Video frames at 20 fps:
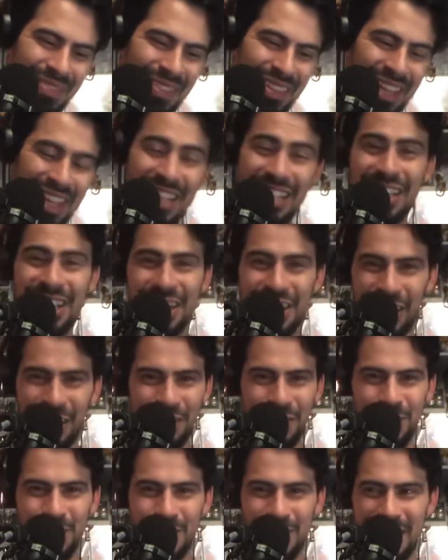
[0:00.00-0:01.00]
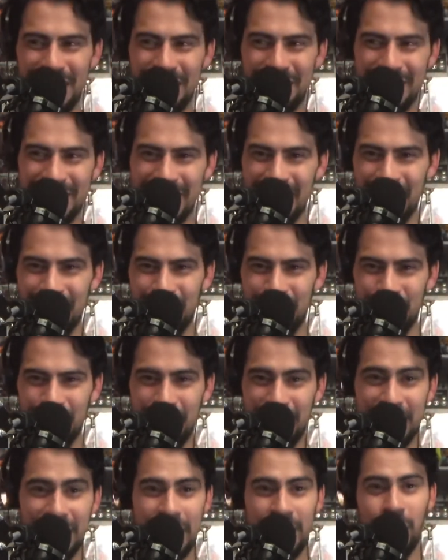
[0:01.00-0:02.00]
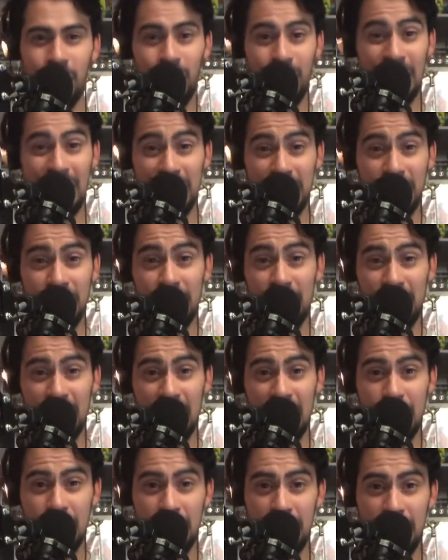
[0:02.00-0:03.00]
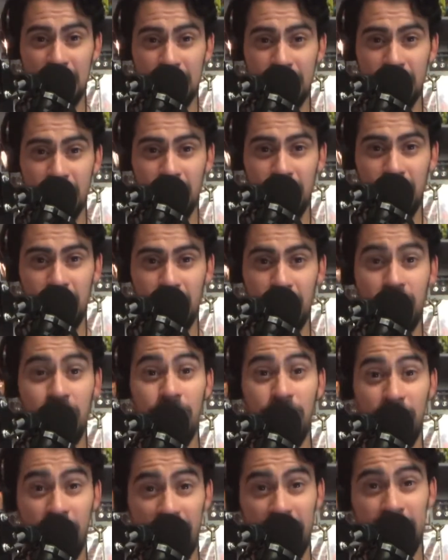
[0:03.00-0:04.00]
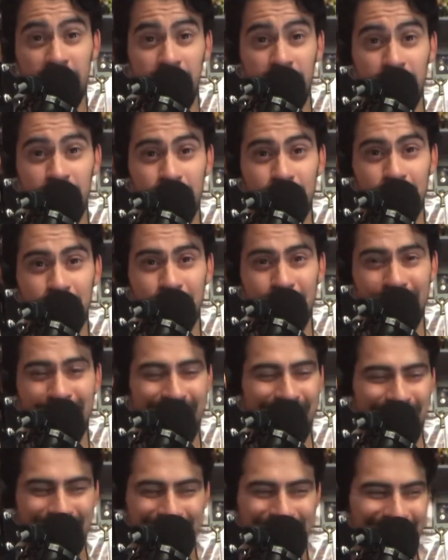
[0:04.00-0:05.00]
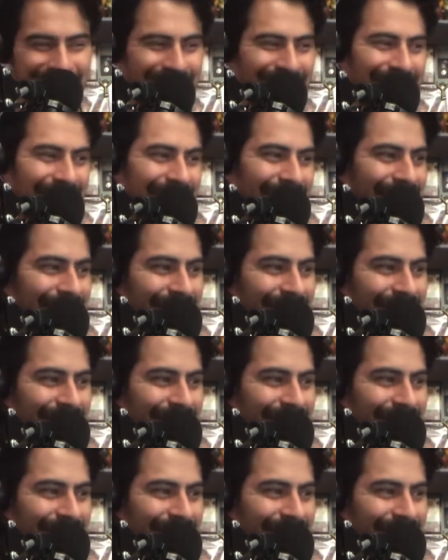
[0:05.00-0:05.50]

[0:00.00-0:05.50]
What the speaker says: and another dude even said it too. He's like, "Oh, that stuff you said about evil, you're right, Dr. Loomis." And you just like